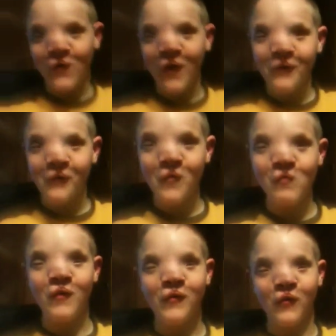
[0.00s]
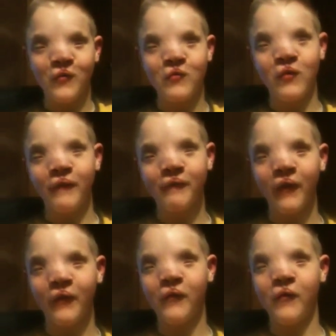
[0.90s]
trying to do research to try to
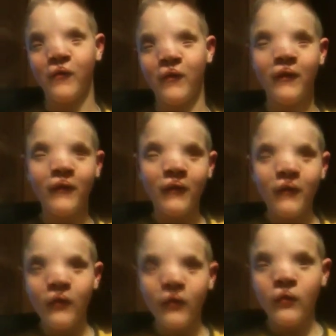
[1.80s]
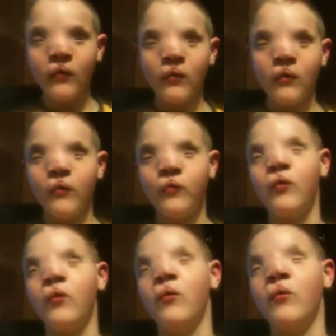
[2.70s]
find a cure.
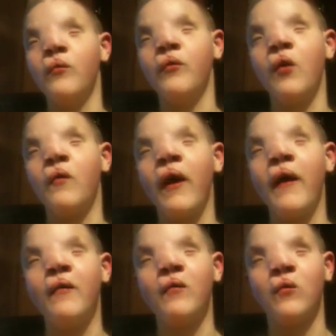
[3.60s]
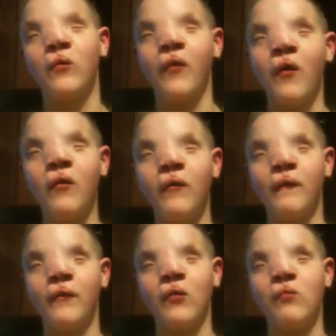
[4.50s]
To donate or no,
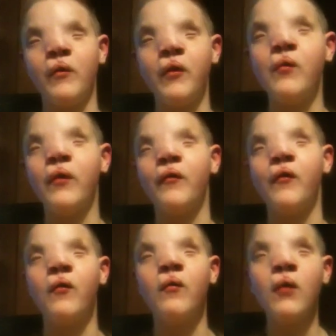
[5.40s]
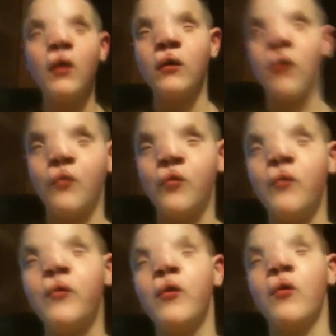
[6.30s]
learn what you can do, go
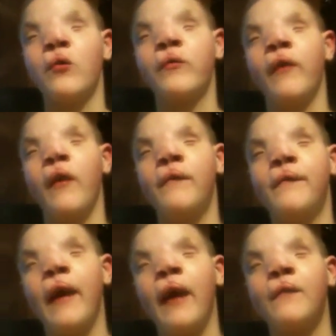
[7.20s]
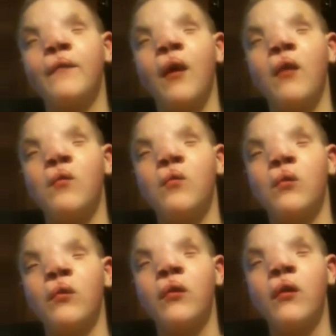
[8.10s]
to
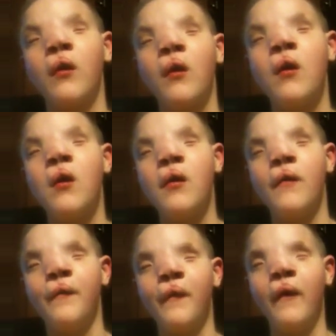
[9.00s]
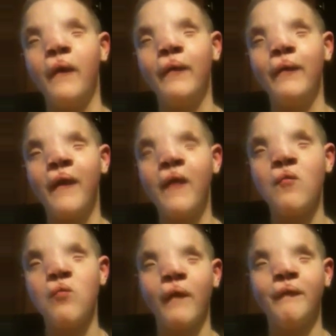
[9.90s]
curetaysachs.org. The
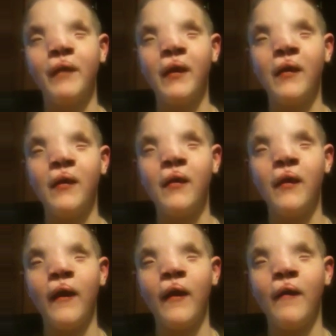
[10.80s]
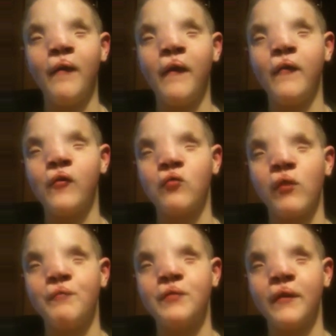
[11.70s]
link will be in the
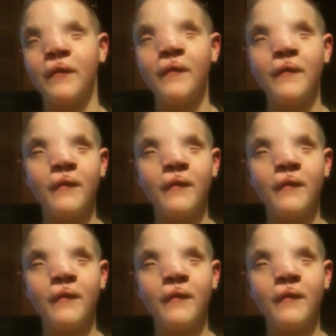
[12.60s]
description.